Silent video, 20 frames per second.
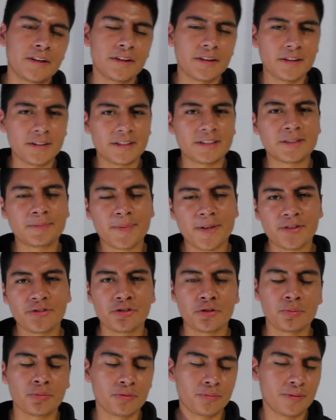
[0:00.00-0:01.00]
the
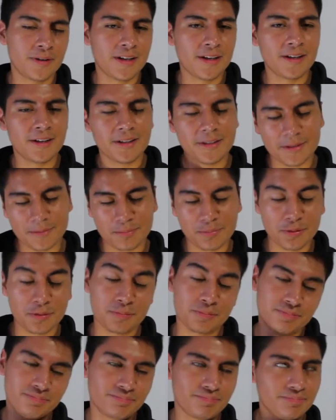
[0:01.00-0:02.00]
special
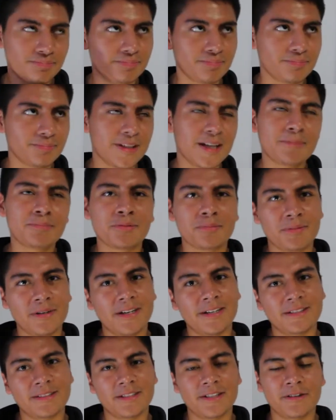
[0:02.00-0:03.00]
not
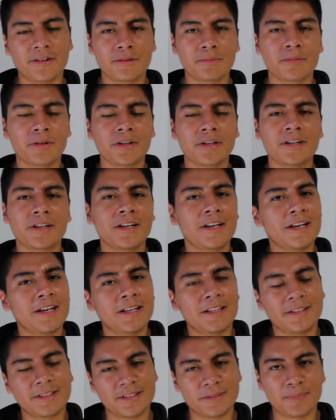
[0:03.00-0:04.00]
proprietary, but
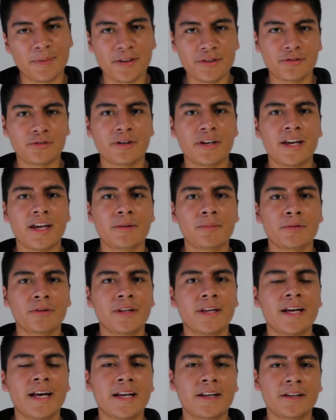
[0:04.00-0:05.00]
the special cable
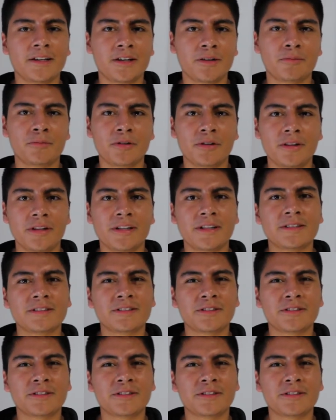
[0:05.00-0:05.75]
that had to come with it.